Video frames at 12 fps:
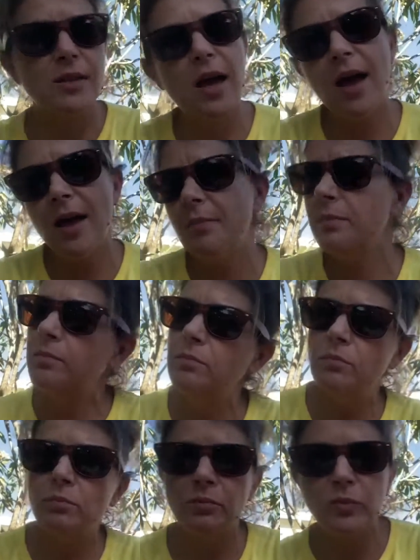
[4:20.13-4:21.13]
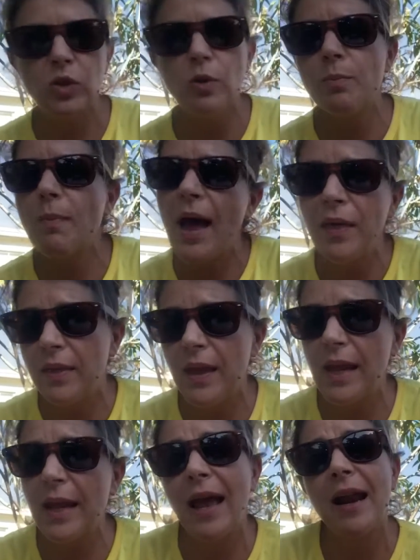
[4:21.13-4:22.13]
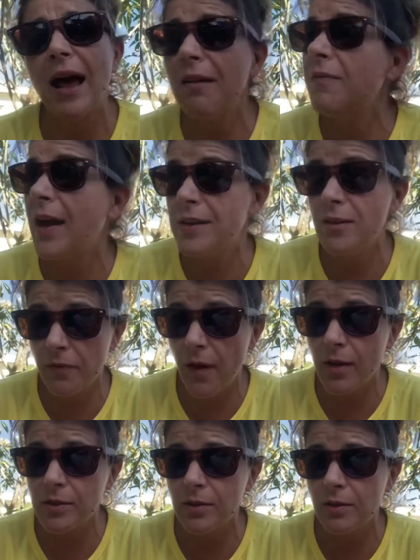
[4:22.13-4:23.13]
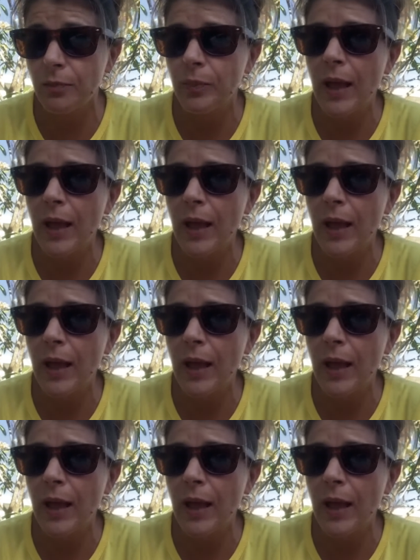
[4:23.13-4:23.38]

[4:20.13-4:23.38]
I'm doing my thing, and I find a fossil.